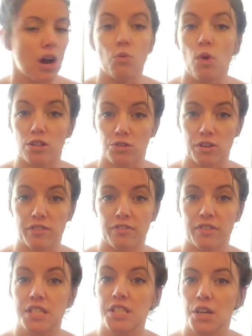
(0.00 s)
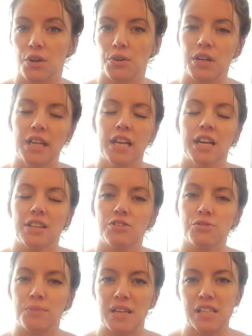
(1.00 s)
Waldorf. So those
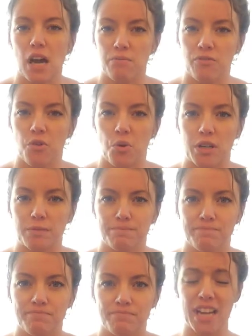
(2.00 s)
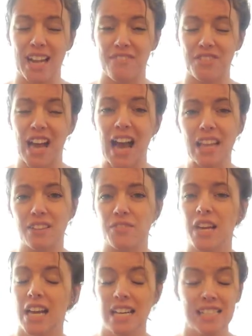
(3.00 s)
were my top 4. And I've kind of
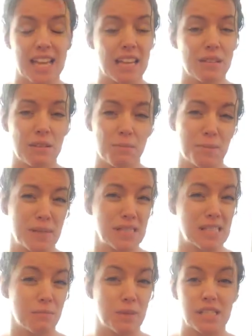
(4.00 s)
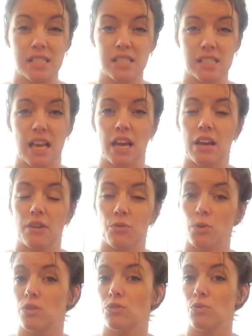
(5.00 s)
taken the bits and pieces that
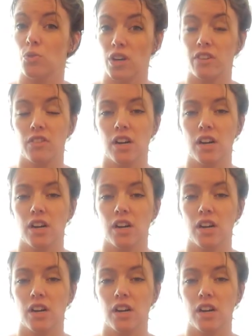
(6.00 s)
will work for